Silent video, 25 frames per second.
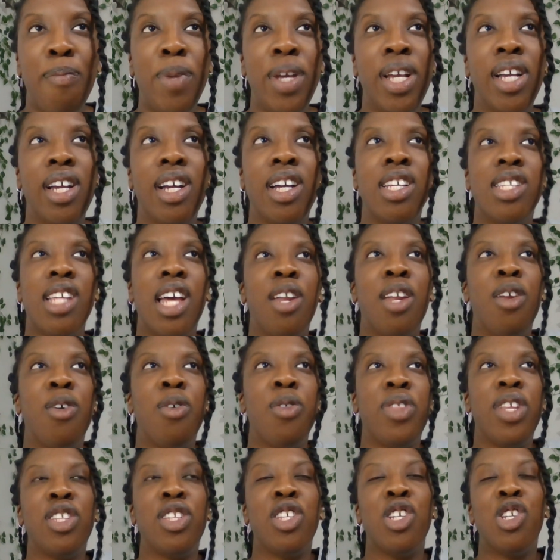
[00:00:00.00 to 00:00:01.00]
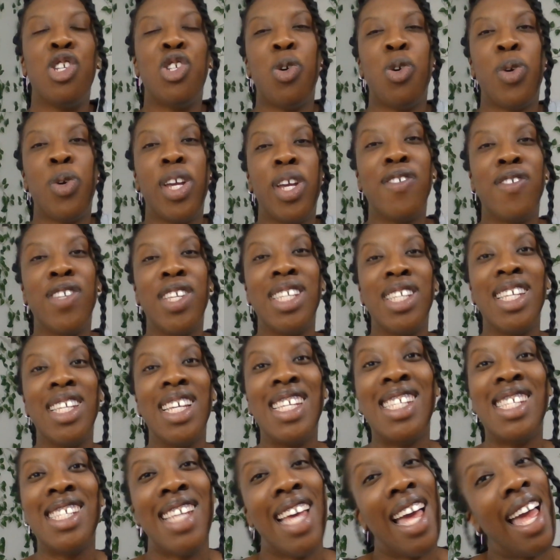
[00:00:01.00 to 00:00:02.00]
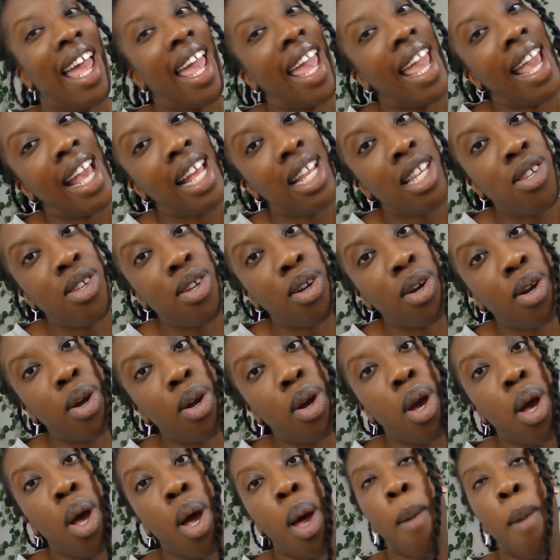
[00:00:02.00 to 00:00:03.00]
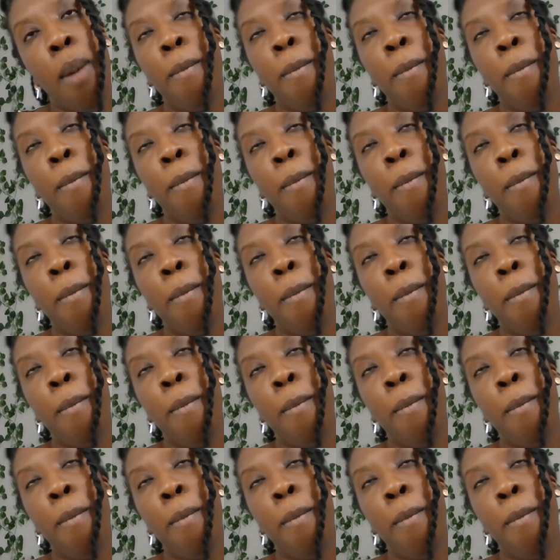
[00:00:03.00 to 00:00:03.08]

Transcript: because I don't think the show gives us a set answer,